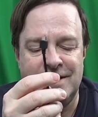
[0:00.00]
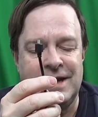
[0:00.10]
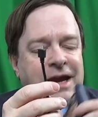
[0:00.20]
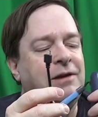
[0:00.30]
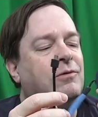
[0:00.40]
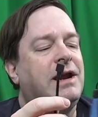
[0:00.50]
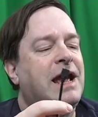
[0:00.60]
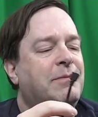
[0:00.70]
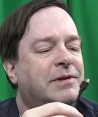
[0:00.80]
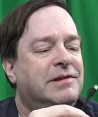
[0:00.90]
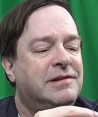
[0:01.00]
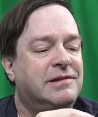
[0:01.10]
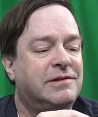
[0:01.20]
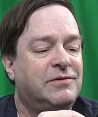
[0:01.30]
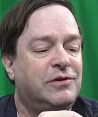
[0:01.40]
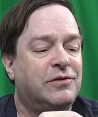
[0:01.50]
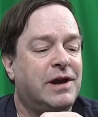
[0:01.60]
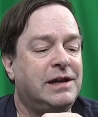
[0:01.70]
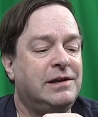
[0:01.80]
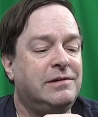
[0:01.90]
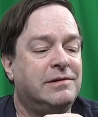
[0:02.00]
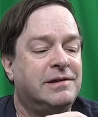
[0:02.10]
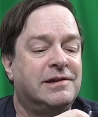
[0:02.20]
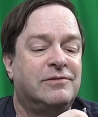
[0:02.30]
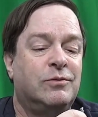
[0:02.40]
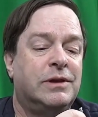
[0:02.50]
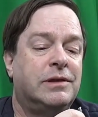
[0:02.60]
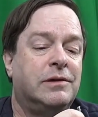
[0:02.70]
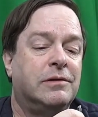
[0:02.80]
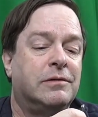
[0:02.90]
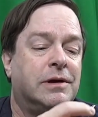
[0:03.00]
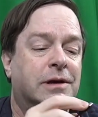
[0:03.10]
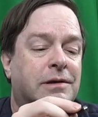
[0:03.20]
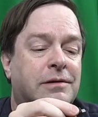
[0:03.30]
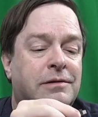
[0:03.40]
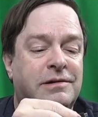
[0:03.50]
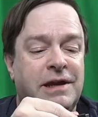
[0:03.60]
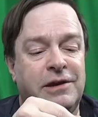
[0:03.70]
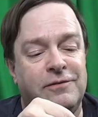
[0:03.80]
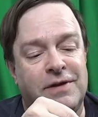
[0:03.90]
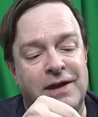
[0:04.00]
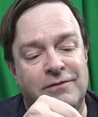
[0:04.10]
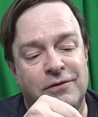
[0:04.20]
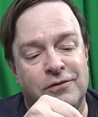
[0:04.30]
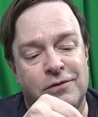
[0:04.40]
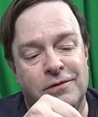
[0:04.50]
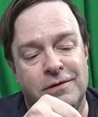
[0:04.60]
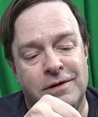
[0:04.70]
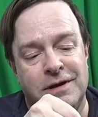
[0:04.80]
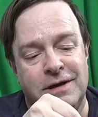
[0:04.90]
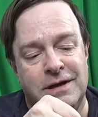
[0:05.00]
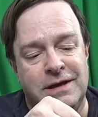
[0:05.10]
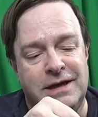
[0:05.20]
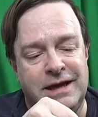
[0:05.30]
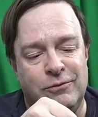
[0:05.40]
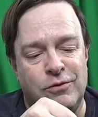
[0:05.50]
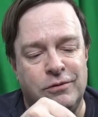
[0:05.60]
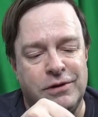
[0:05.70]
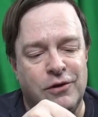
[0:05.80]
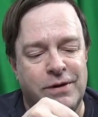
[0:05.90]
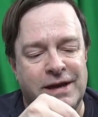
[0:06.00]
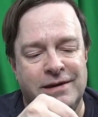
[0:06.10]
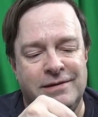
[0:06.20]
And what happens is if you try to use this with your, say, your Vive controller, it won't go in.